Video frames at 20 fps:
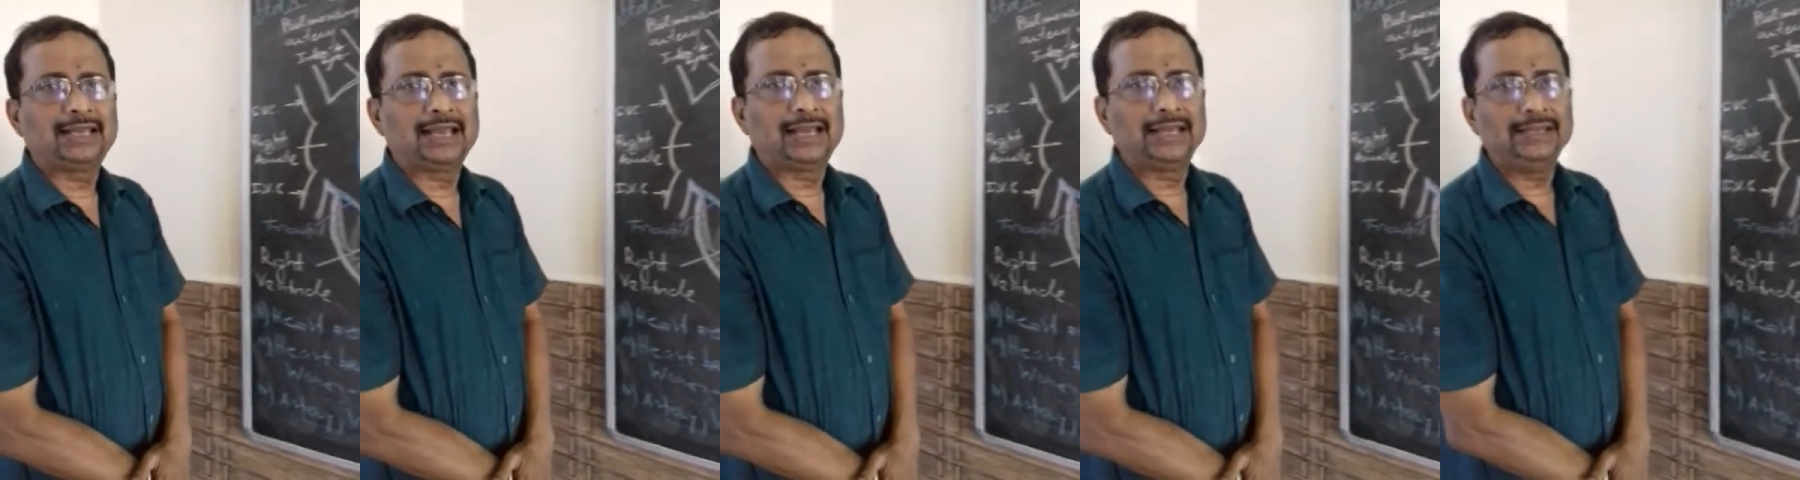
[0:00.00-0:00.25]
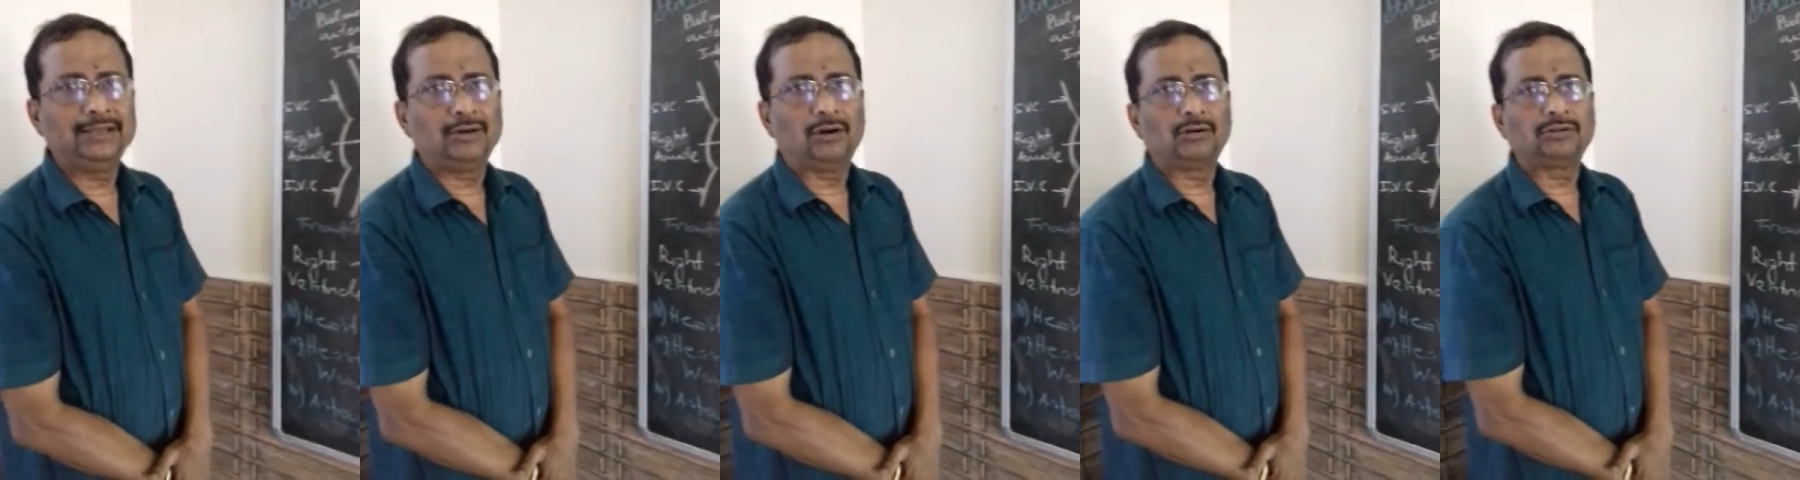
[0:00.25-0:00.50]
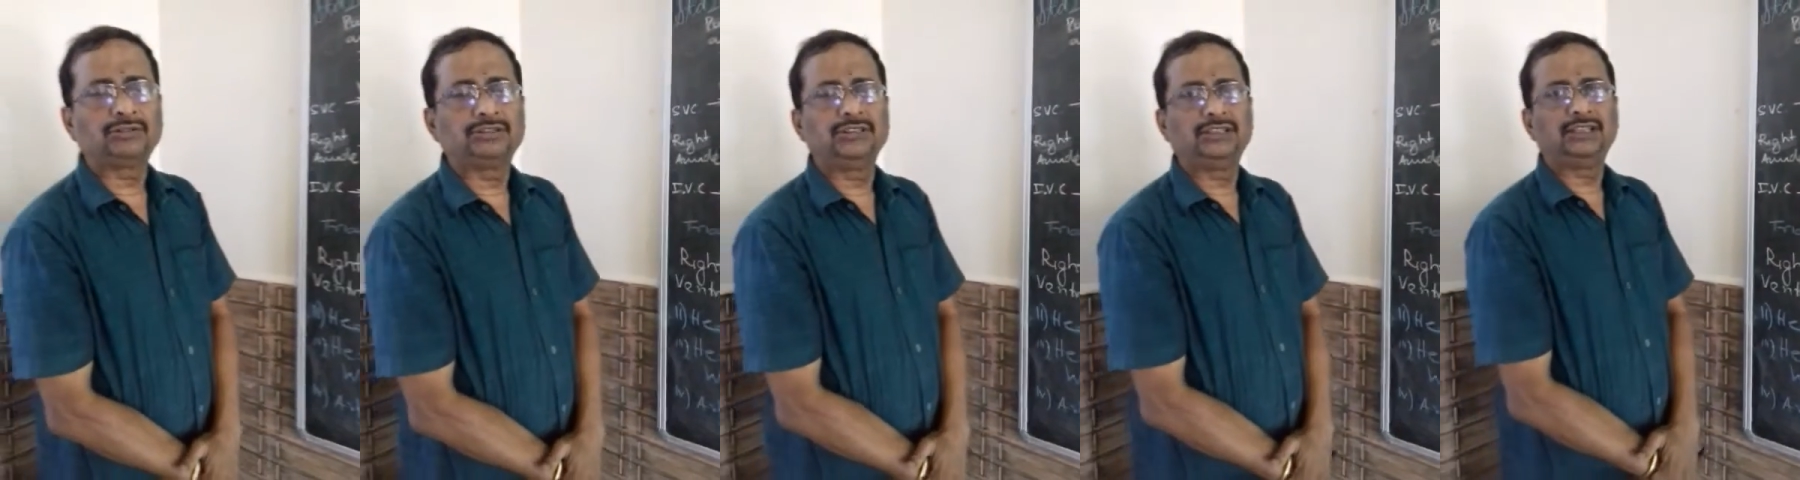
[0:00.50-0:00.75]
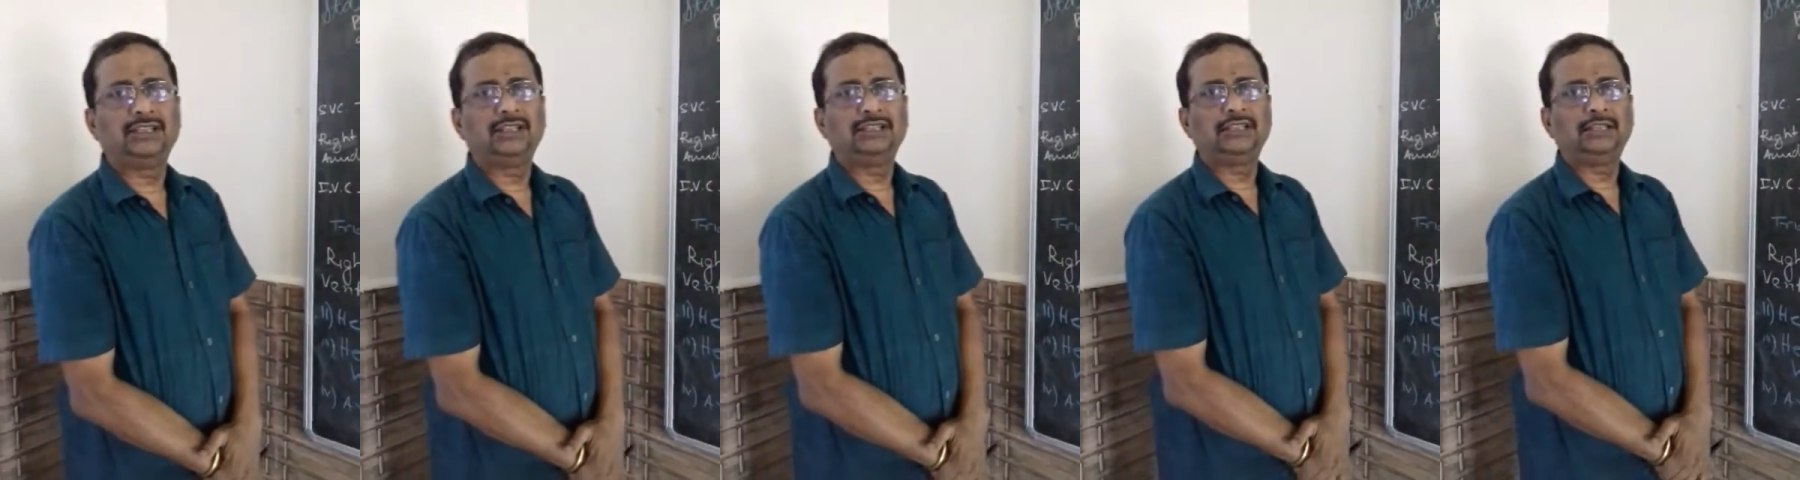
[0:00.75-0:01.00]
carry
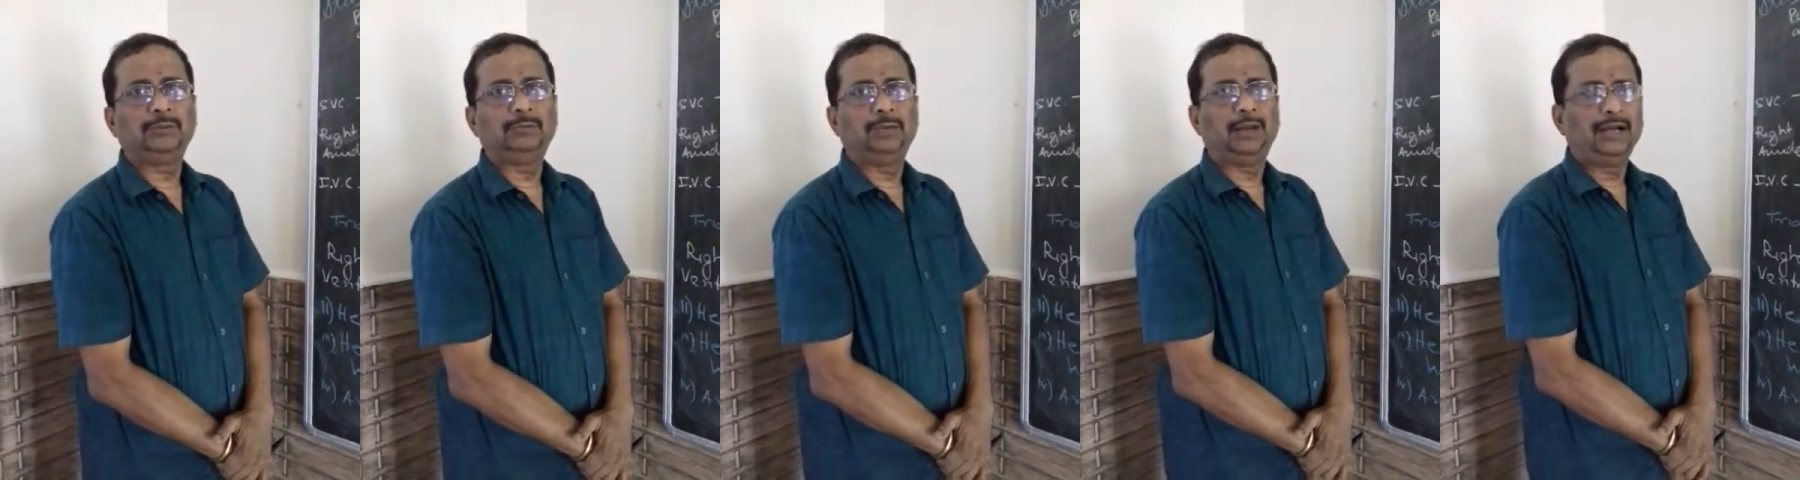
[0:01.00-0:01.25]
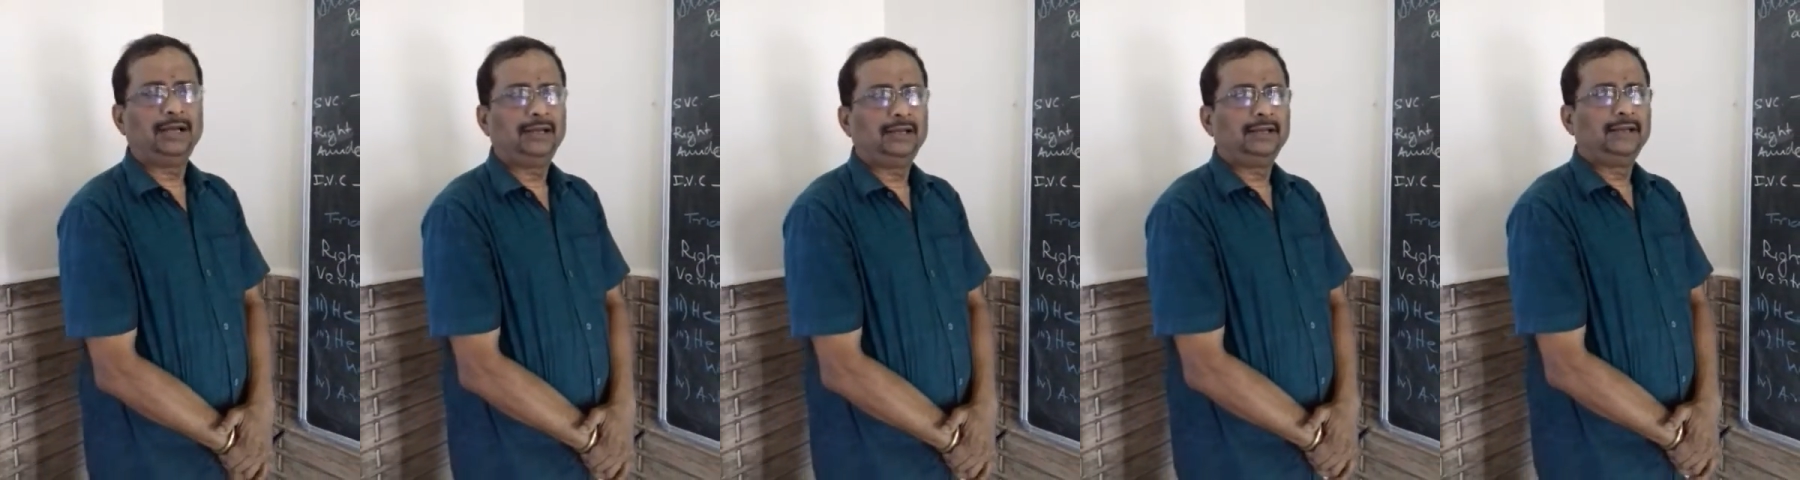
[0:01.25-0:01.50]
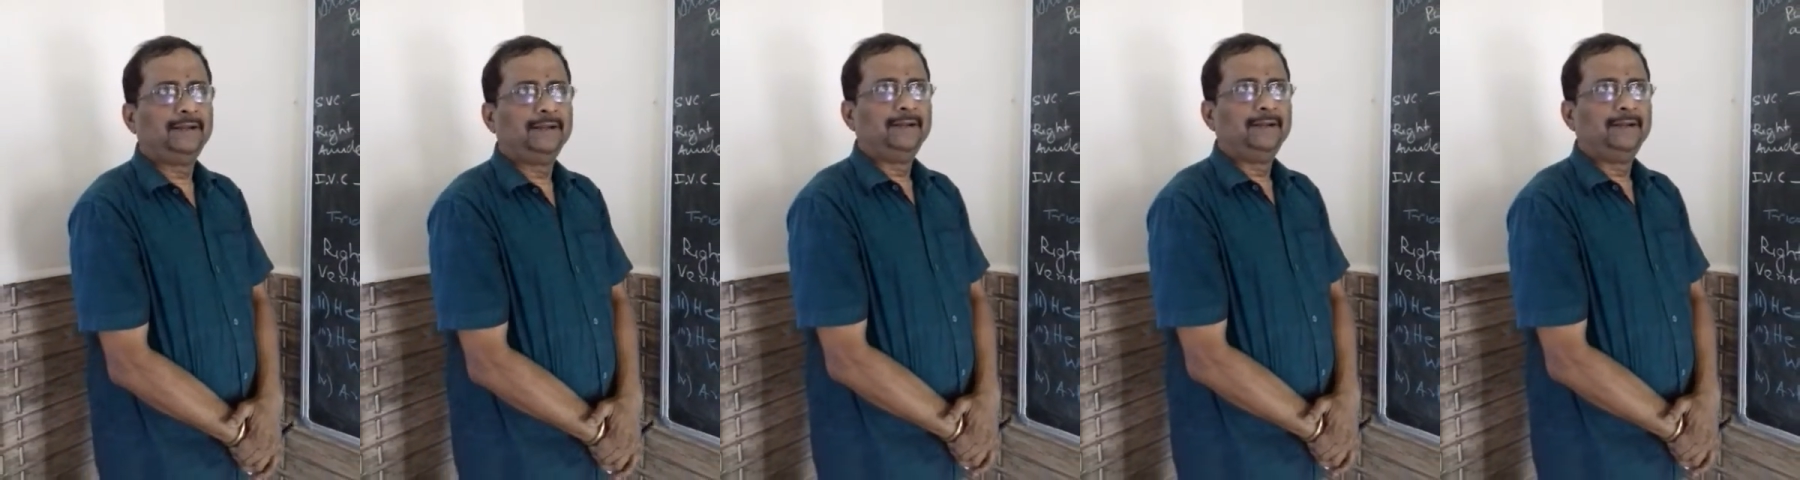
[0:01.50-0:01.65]
oxygenated blood